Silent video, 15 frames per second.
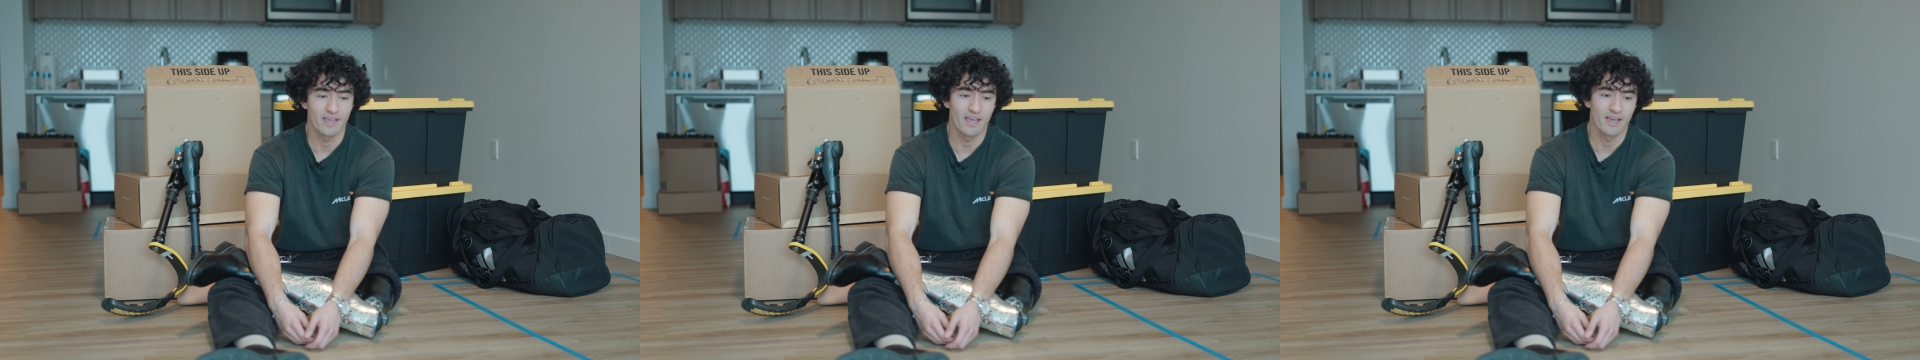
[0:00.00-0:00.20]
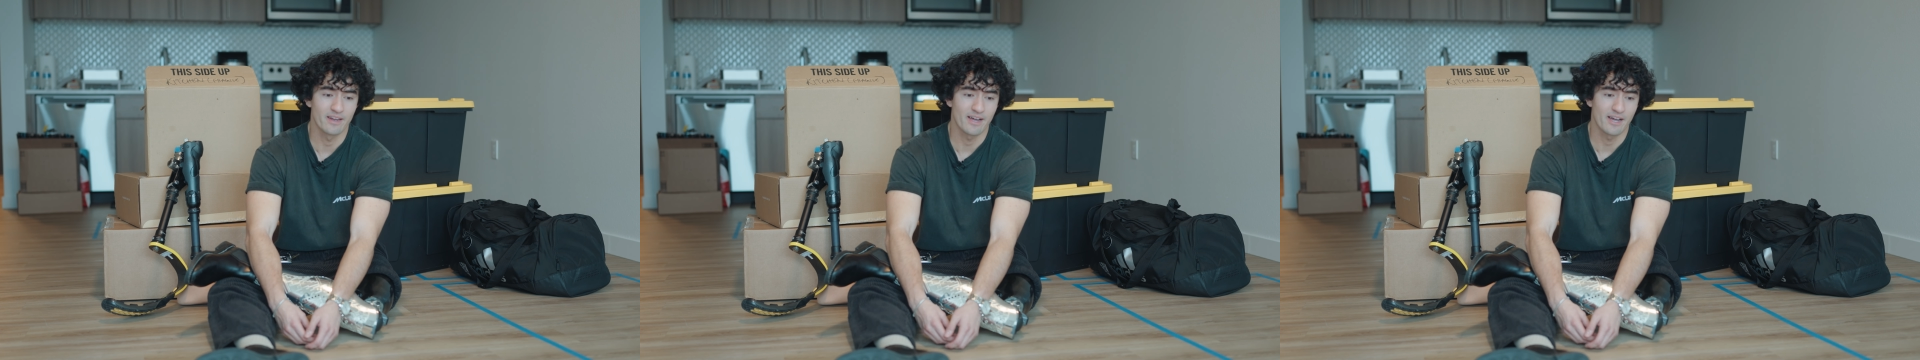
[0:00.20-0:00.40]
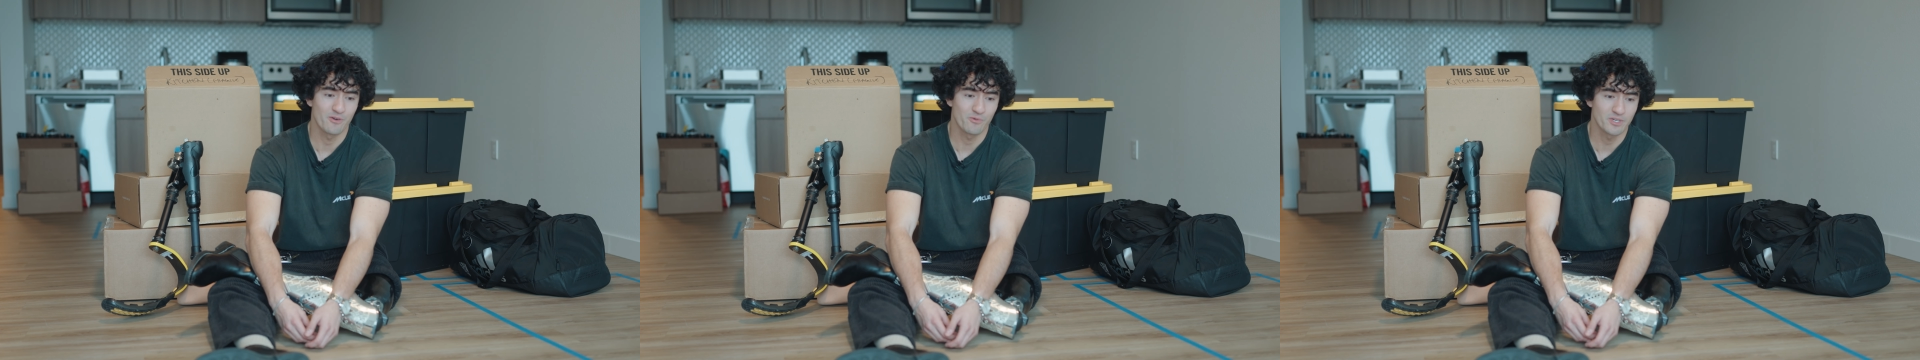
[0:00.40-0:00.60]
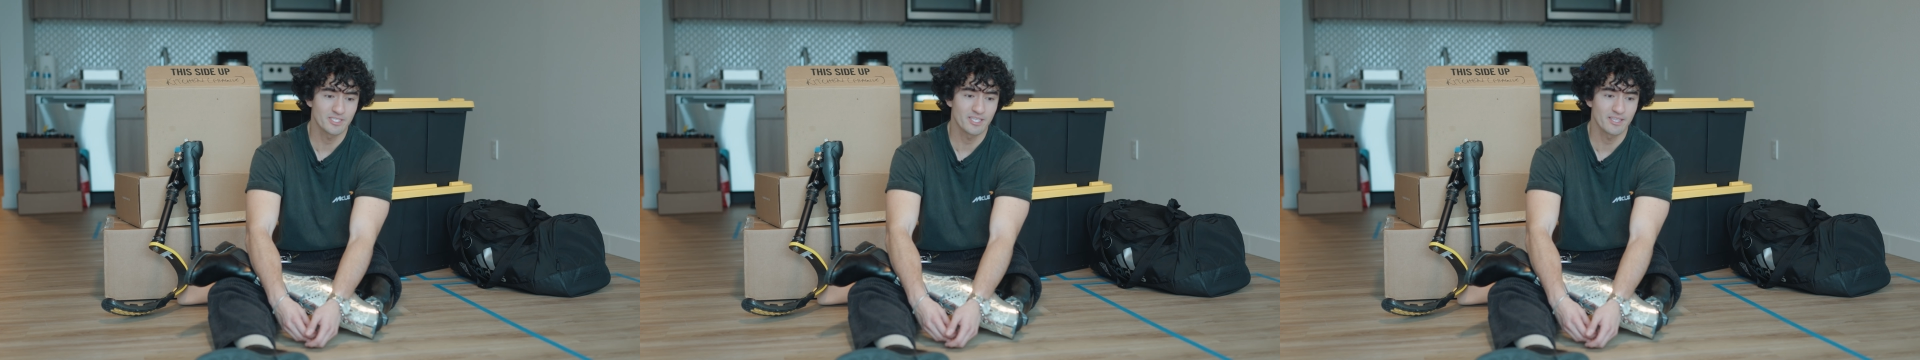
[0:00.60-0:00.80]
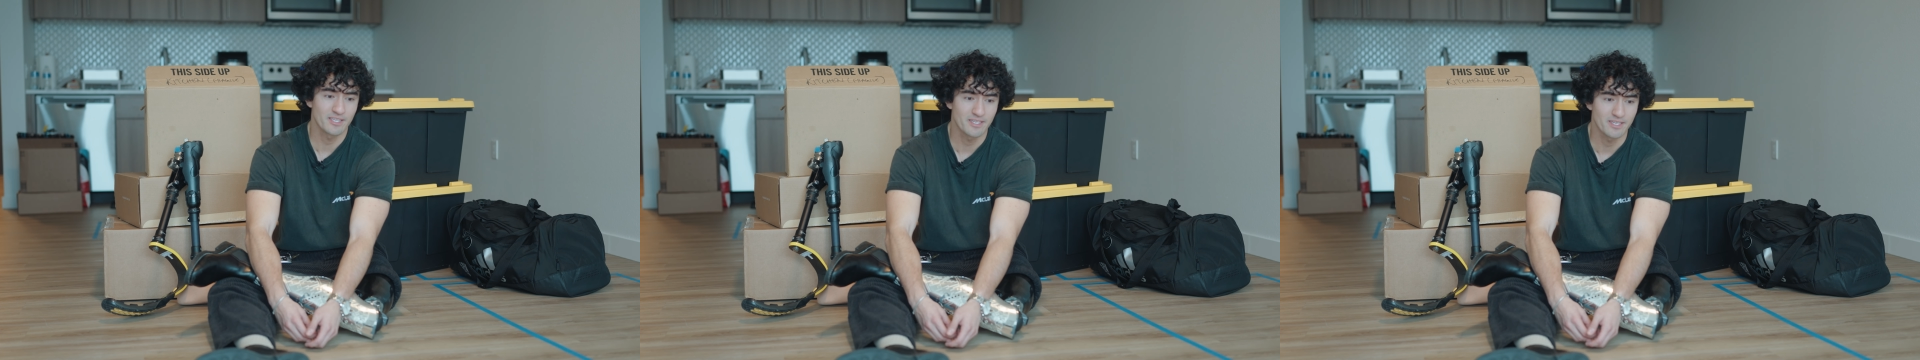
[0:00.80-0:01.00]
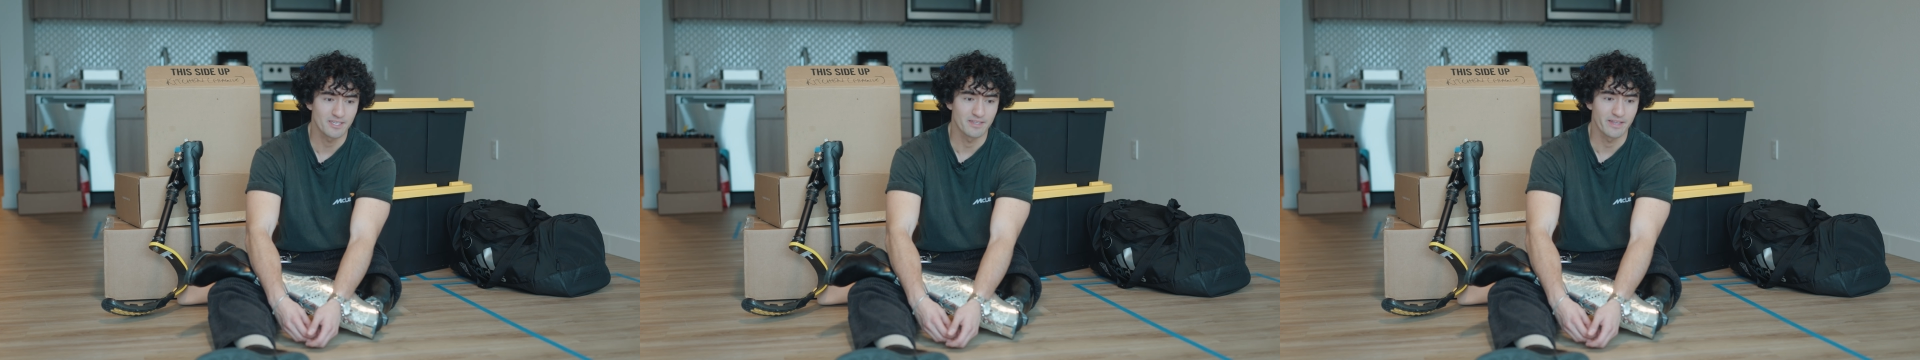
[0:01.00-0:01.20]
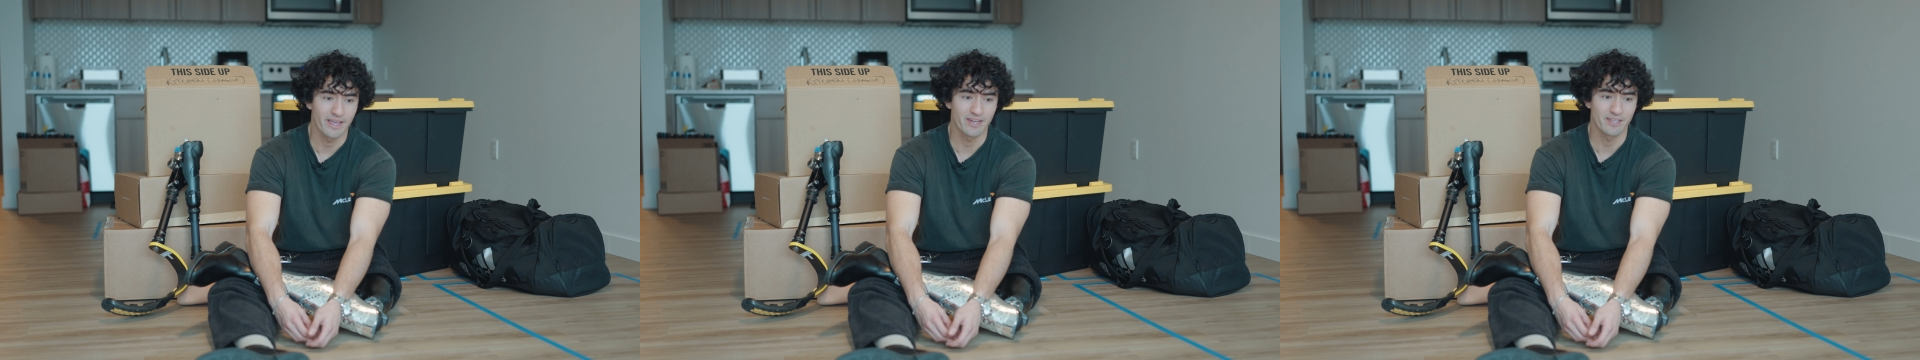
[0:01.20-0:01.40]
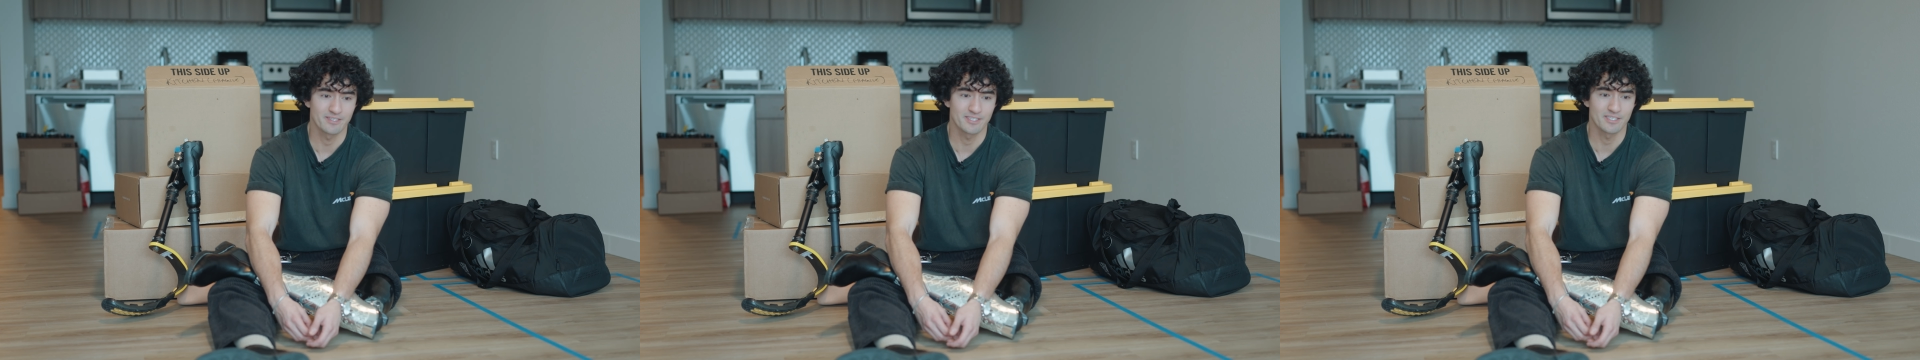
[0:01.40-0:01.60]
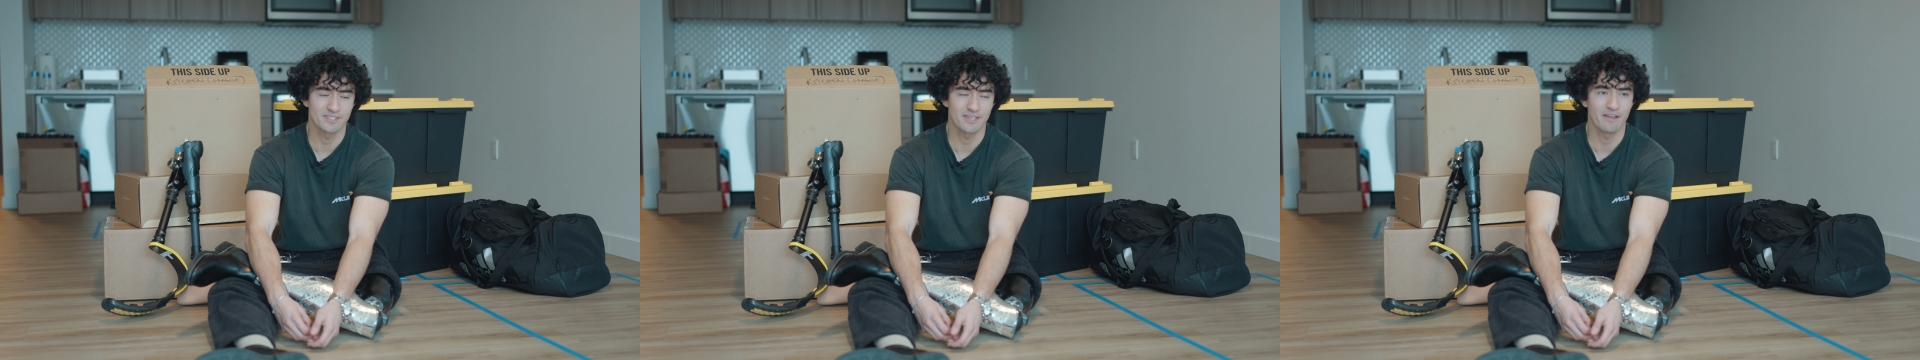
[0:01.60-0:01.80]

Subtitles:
And I wish that they did. And it